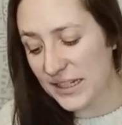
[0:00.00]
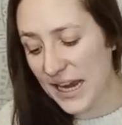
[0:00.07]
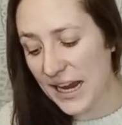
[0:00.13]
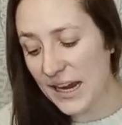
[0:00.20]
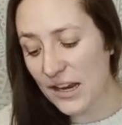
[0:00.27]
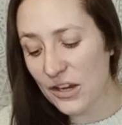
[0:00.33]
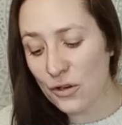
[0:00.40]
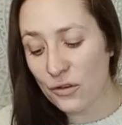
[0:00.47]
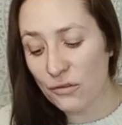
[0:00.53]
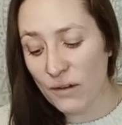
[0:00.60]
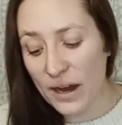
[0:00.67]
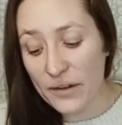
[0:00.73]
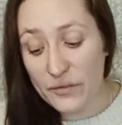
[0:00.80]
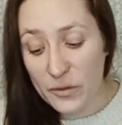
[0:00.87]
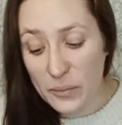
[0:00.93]
Take your
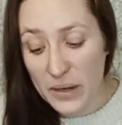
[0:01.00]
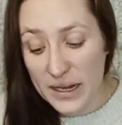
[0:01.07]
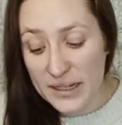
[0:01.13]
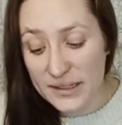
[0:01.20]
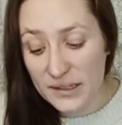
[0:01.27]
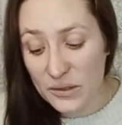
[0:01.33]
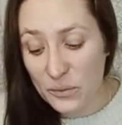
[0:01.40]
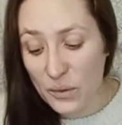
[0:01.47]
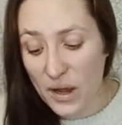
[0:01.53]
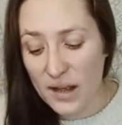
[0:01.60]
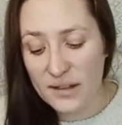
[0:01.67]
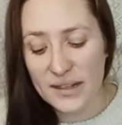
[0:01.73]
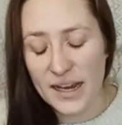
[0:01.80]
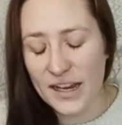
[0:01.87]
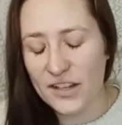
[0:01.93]
rightful place in the
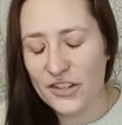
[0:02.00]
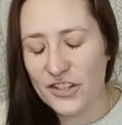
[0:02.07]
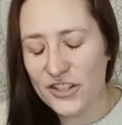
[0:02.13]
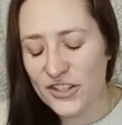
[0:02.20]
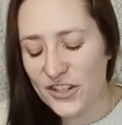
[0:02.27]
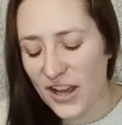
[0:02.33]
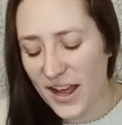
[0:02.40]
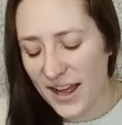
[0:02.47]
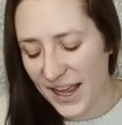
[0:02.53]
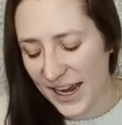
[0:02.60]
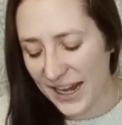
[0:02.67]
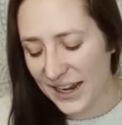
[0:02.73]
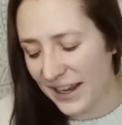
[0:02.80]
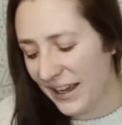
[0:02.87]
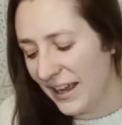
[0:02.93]
world and
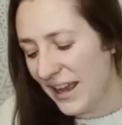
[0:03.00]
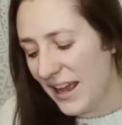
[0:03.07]
shine.